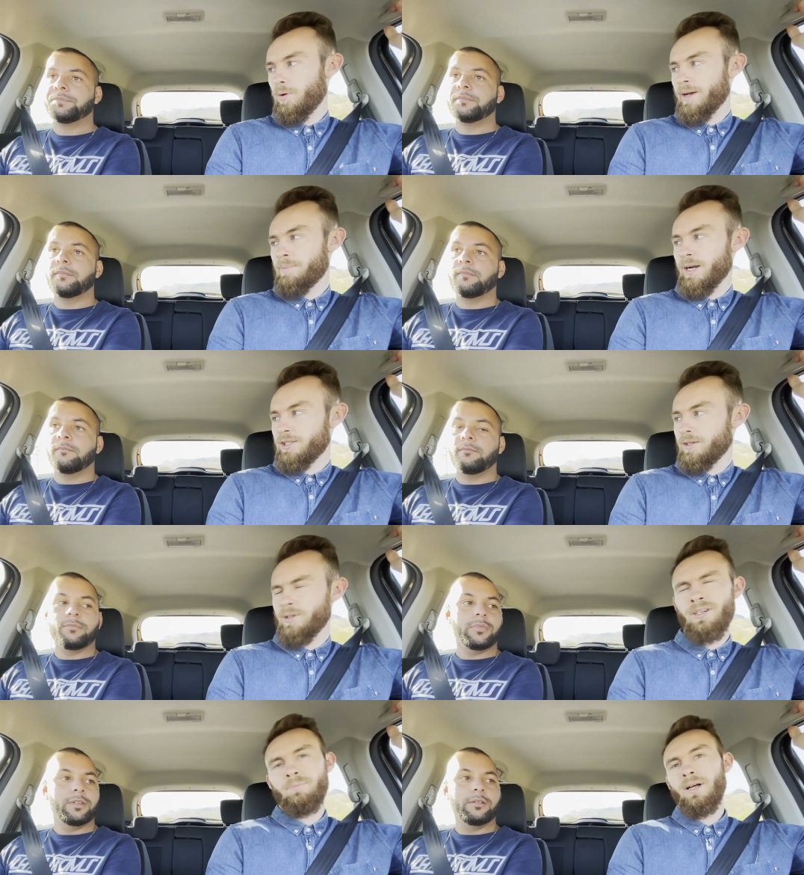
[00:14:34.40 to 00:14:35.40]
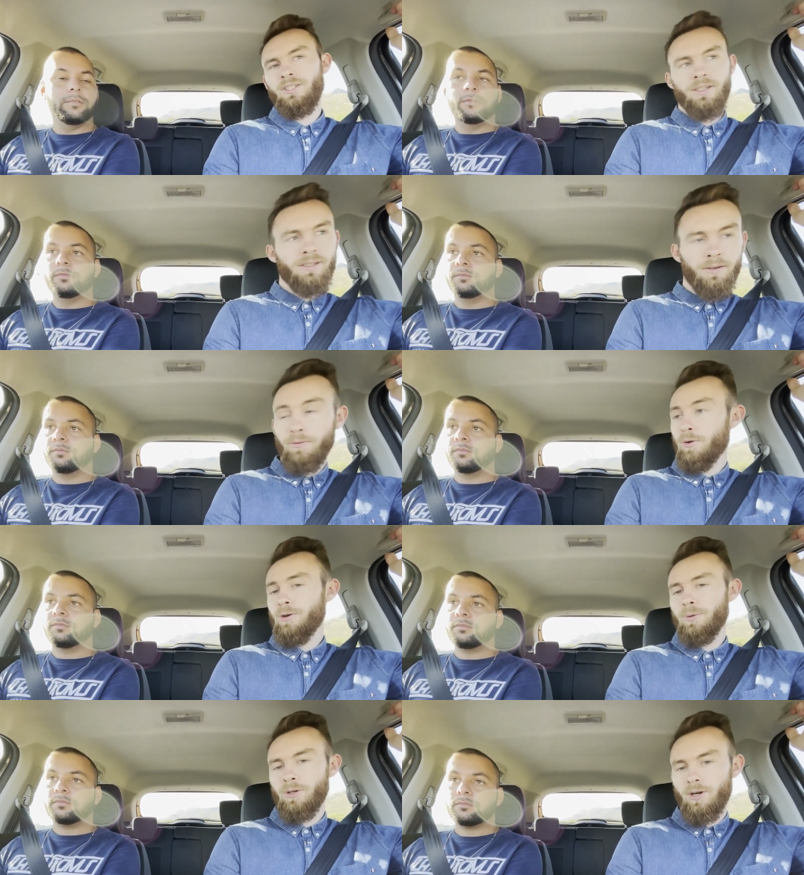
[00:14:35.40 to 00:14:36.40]
Speaker 1: for a budget, or not budget,
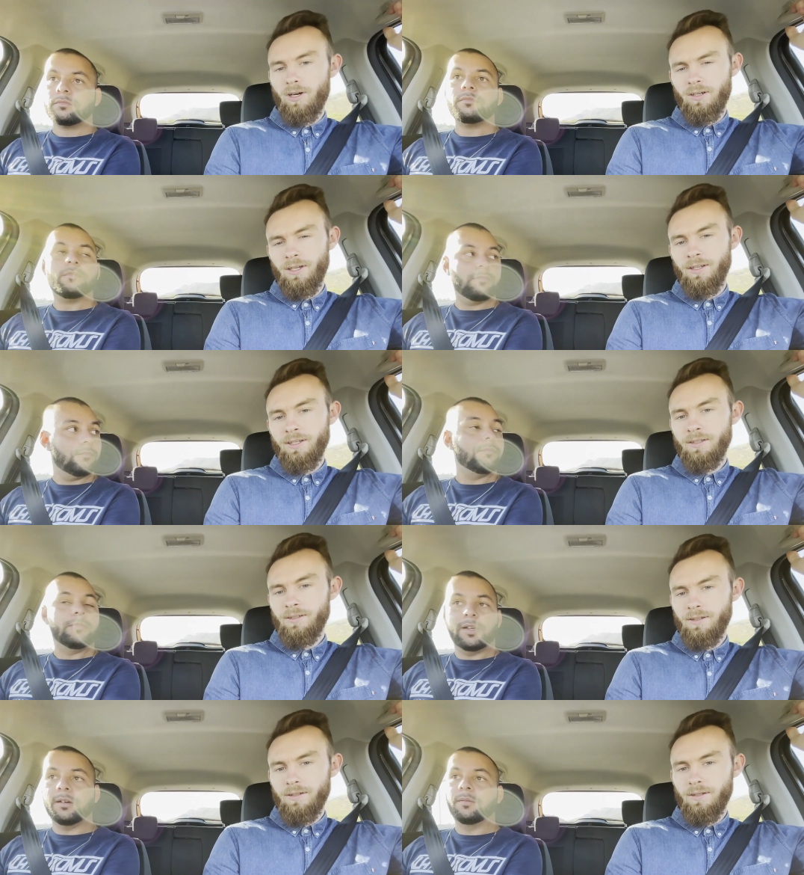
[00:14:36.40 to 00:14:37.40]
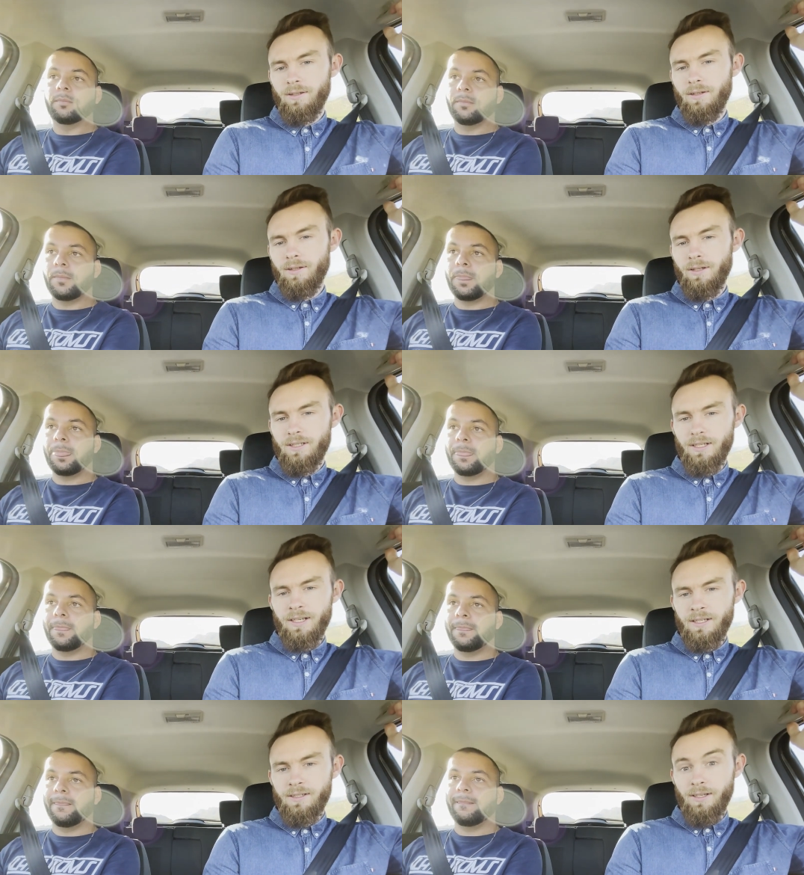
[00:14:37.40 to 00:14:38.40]
affordable car rather. Yeah.
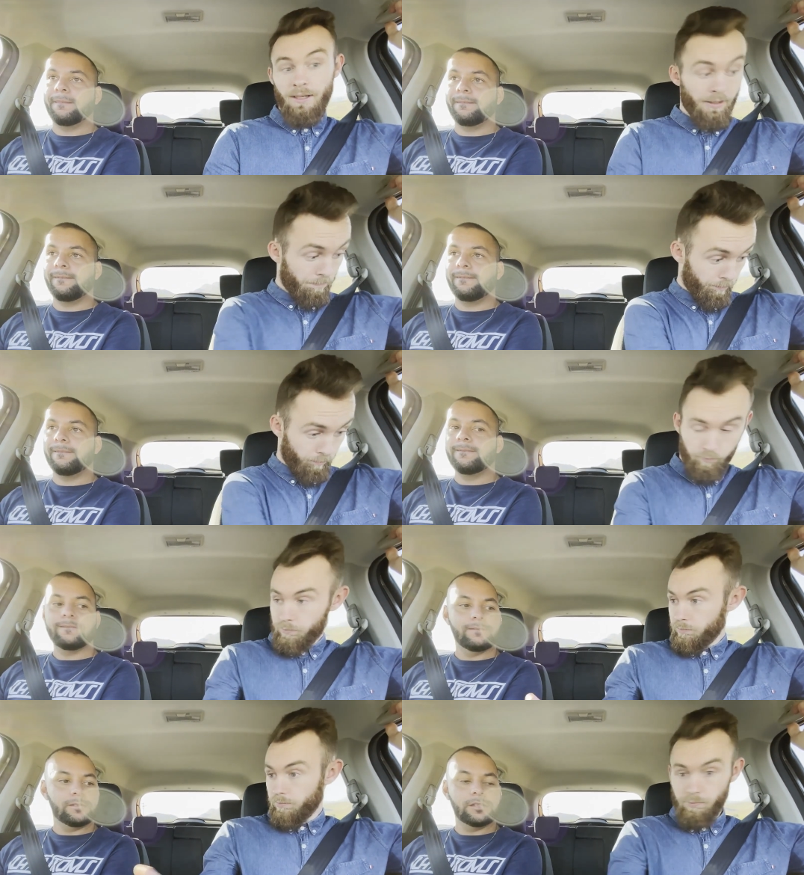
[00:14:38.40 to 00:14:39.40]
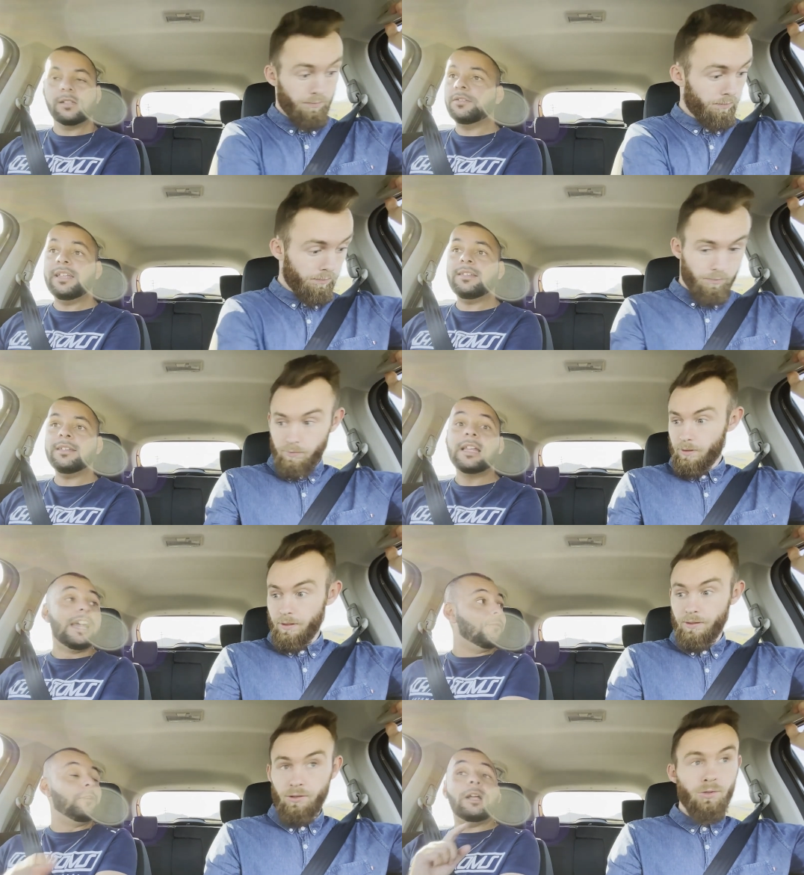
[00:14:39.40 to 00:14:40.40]
This is the it's
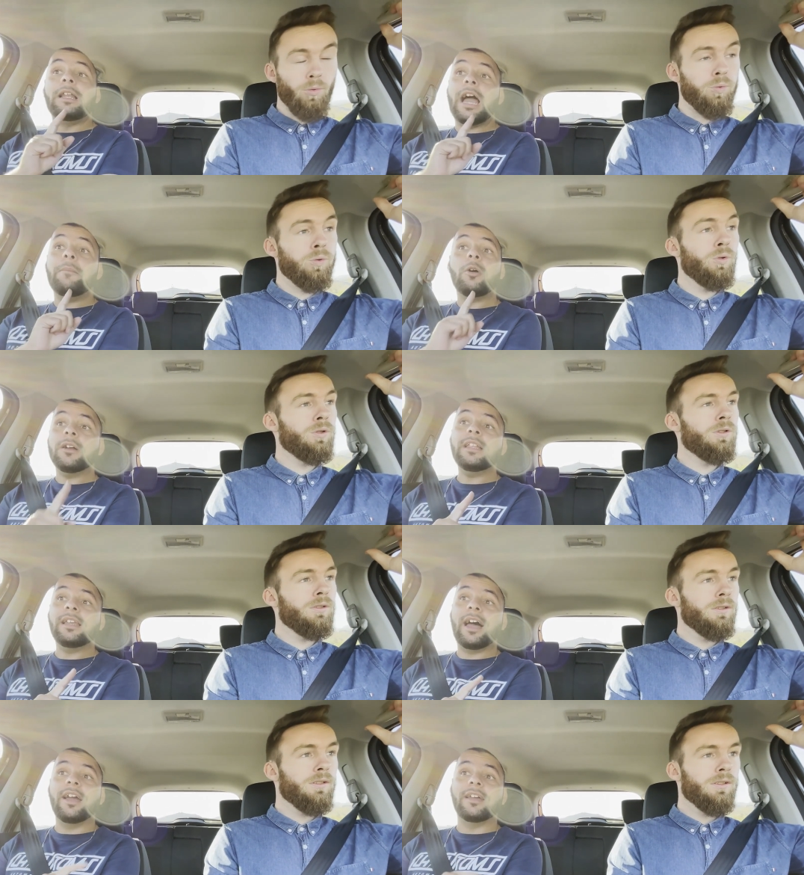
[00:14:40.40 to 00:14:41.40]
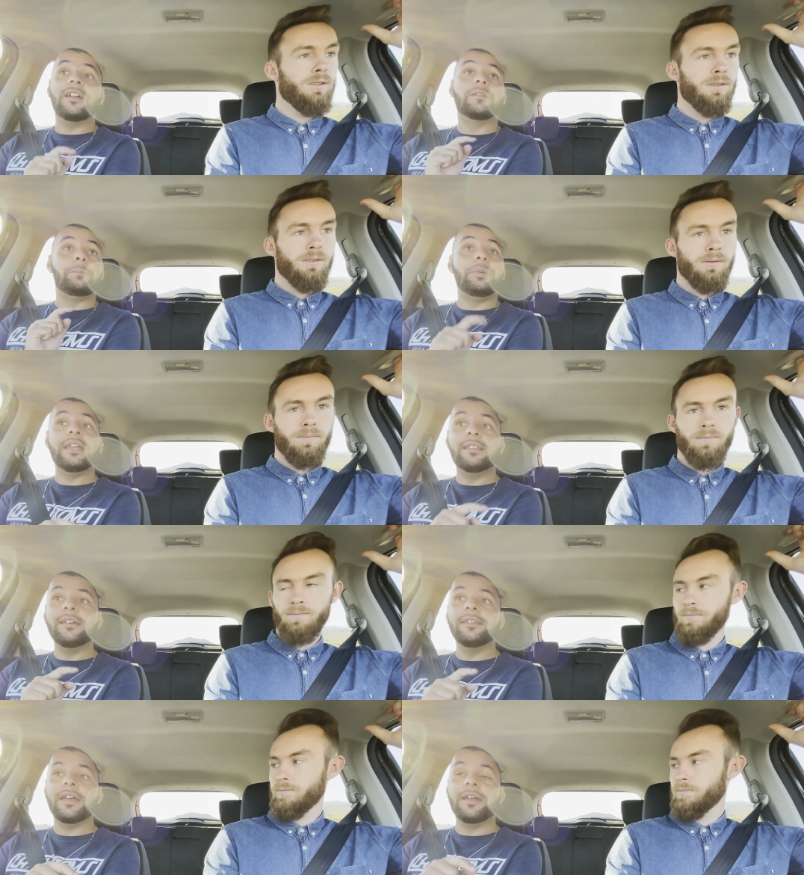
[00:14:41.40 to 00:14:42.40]
decent,
Speaker 2: but I'm not gonna lie, it's
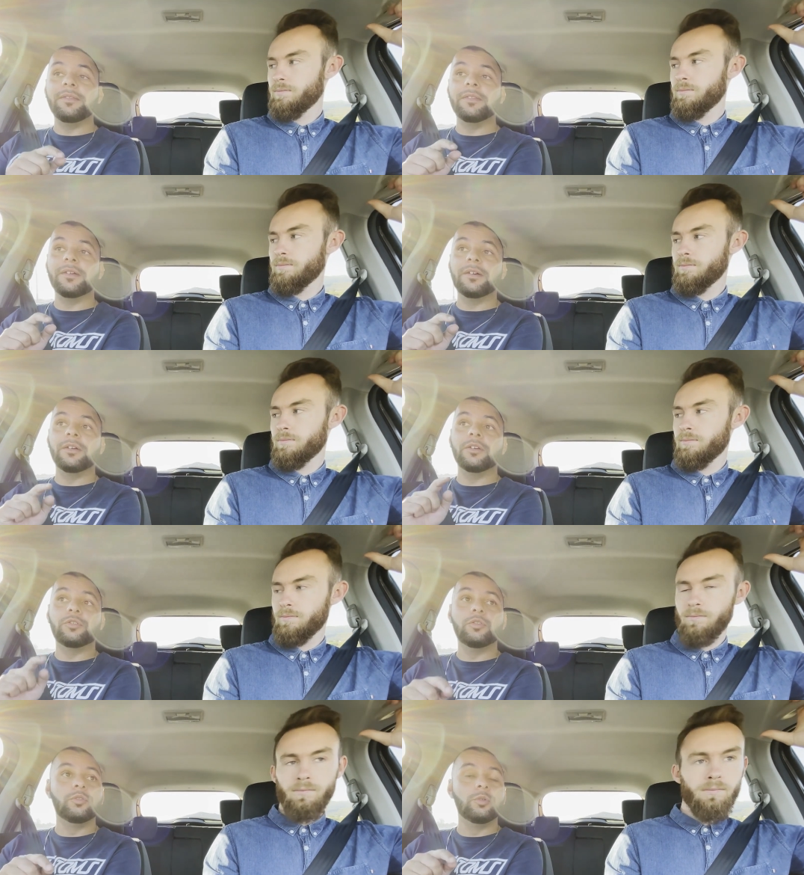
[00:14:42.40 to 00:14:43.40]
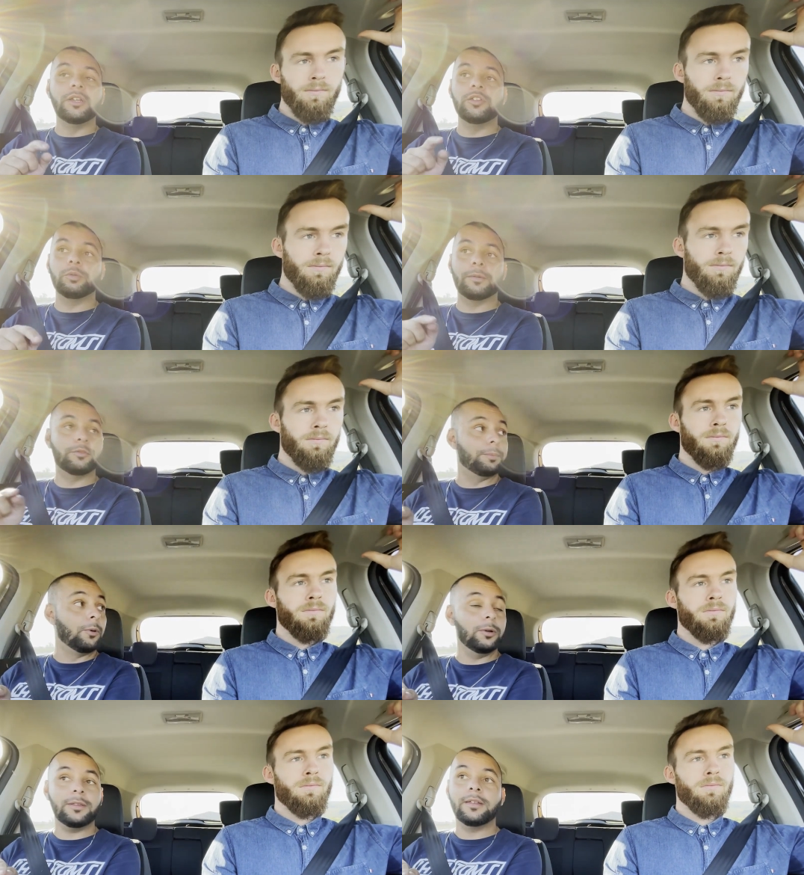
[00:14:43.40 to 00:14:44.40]
better than the Suzuki Swift
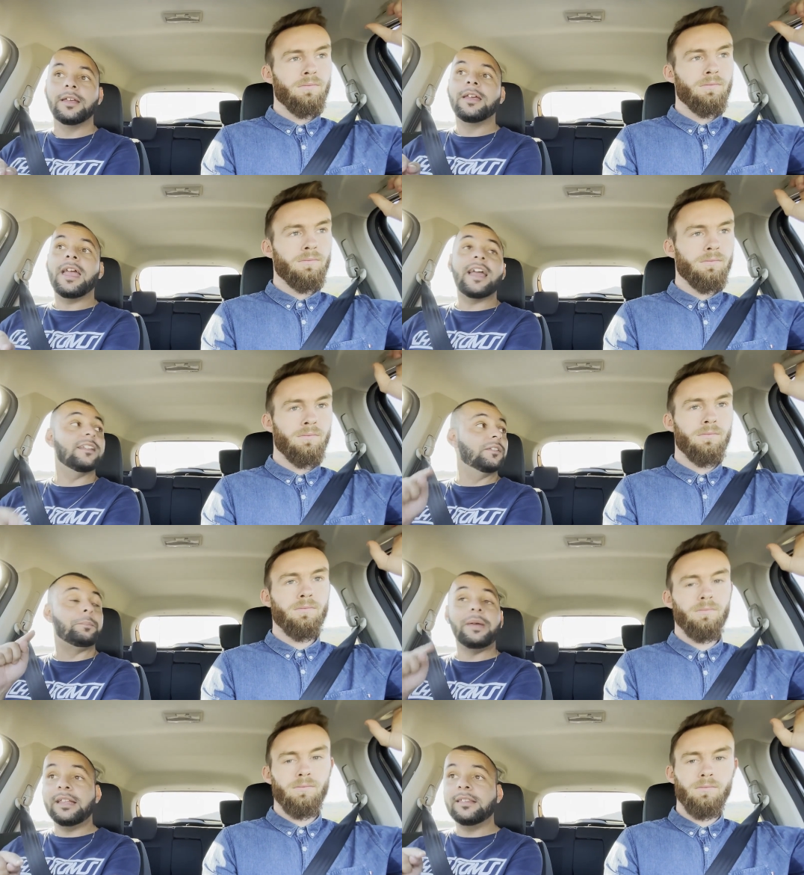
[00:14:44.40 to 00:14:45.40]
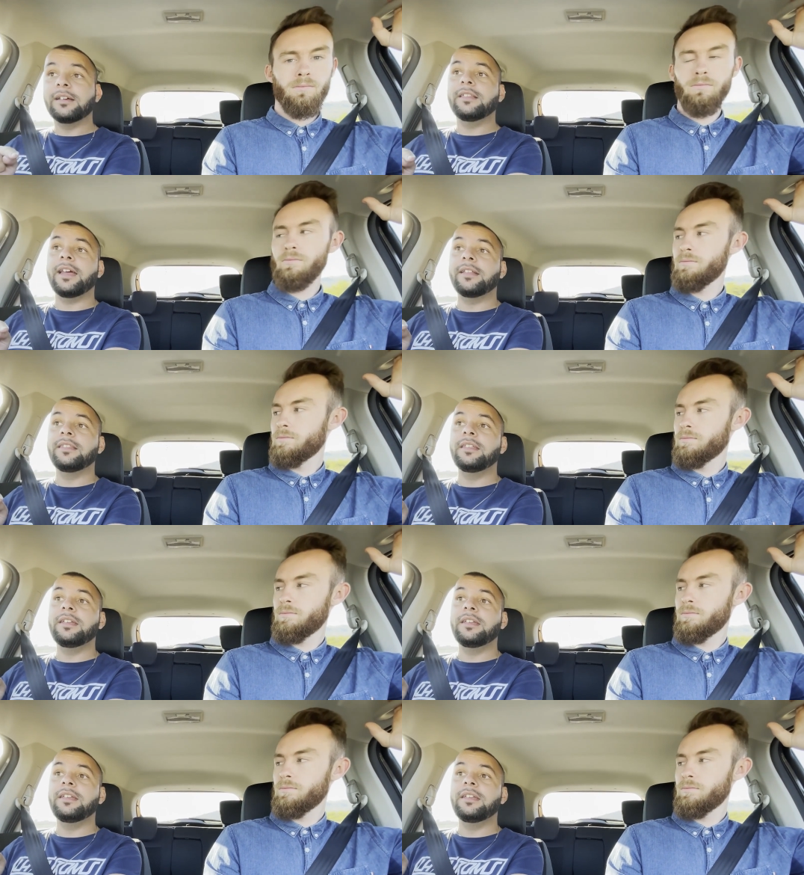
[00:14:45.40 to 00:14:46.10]
Sport and it's better than